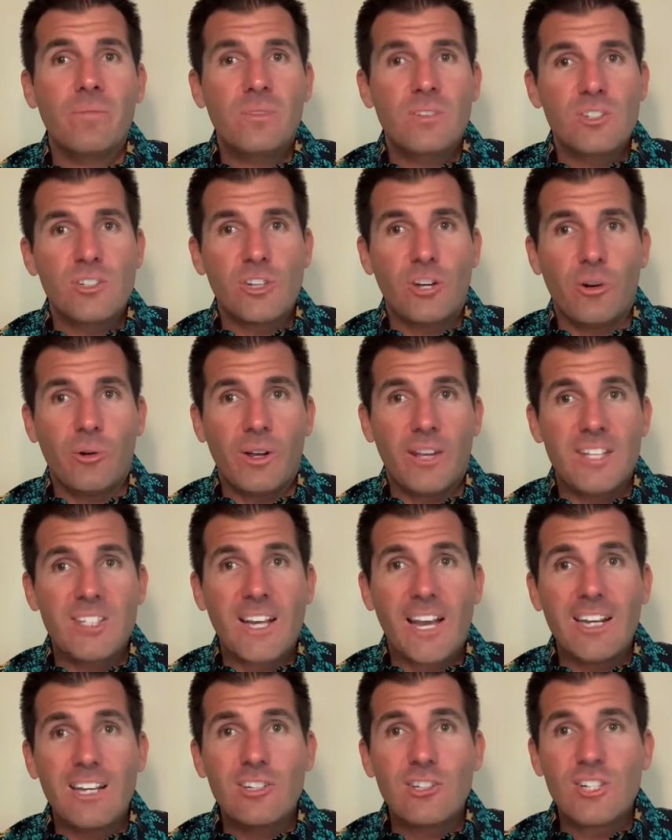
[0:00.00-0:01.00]
So it's
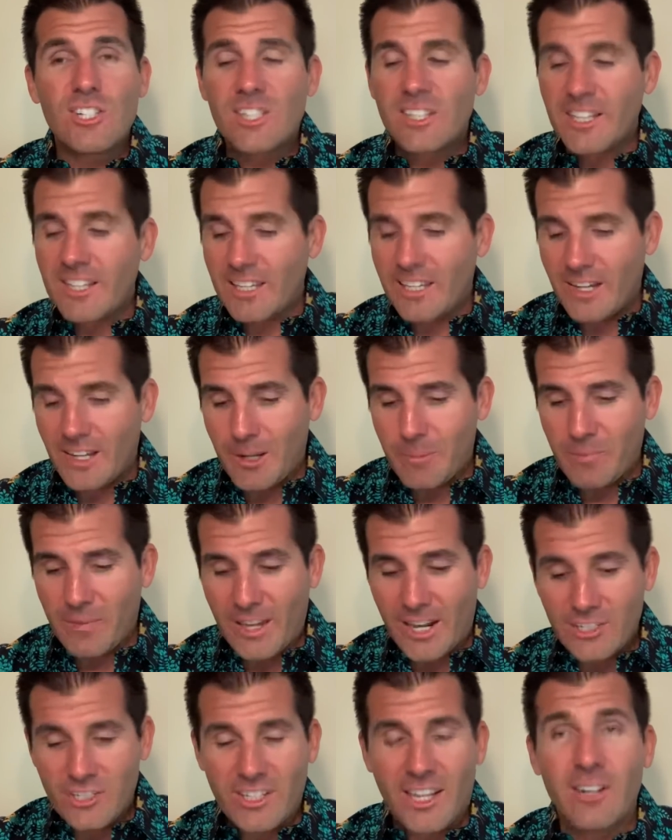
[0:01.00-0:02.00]
kind of just like,
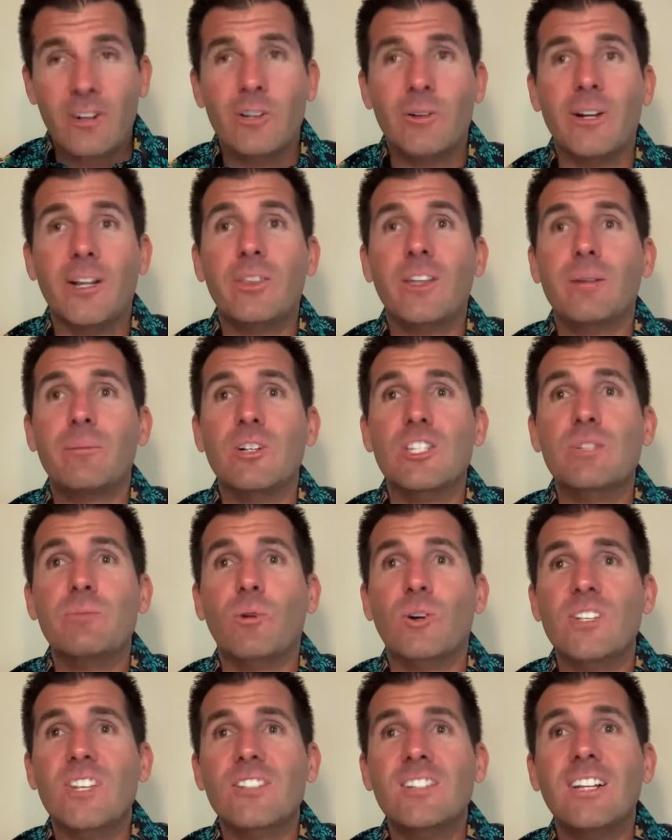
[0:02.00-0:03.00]
actually, I don't know anything about
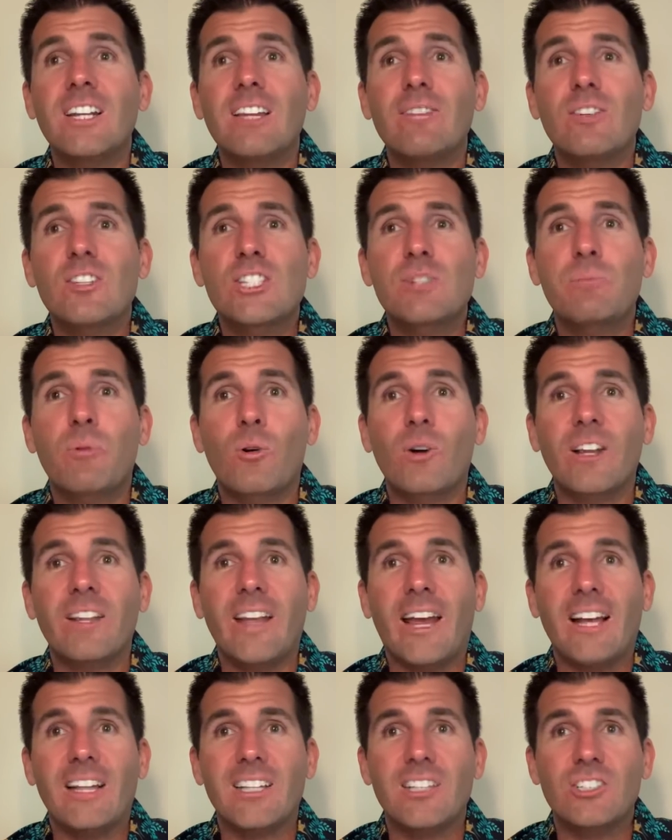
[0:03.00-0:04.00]
sports. I was going to give a sport
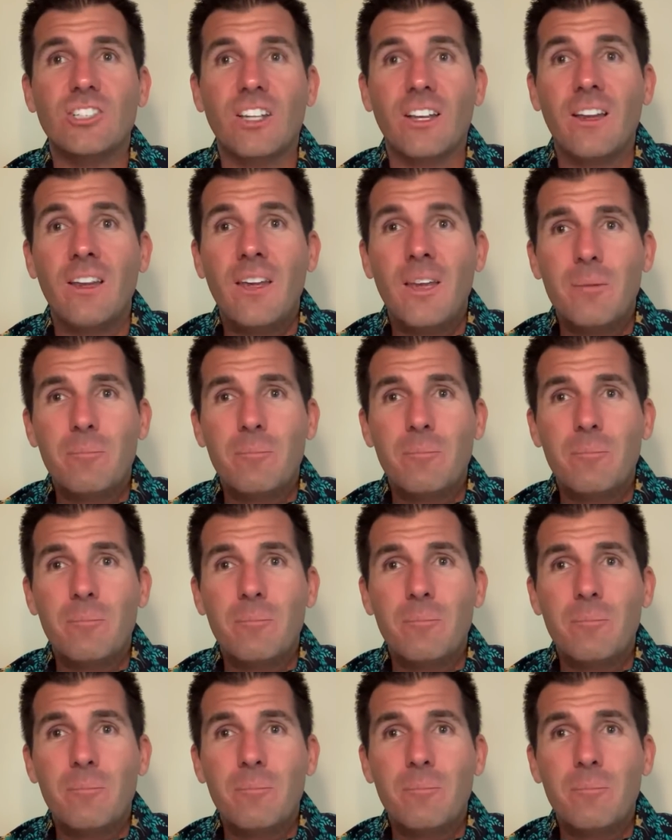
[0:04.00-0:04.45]
analogy.